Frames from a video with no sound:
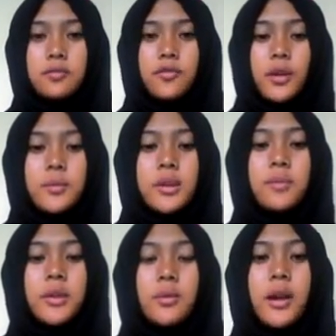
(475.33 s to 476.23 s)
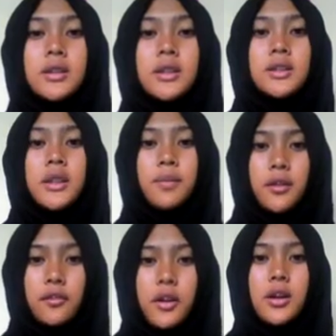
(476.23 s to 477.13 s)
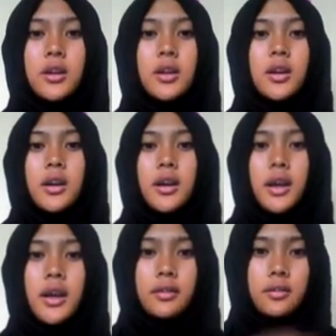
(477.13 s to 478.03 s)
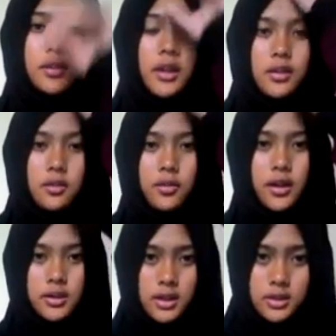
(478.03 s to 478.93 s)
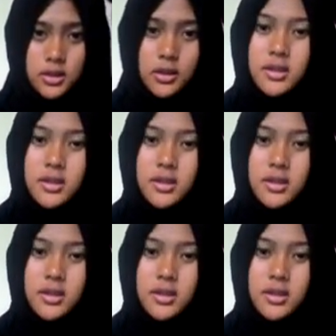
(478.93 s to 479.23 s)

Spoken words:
from chapter 1 to chapter 4 and thank you for your attention.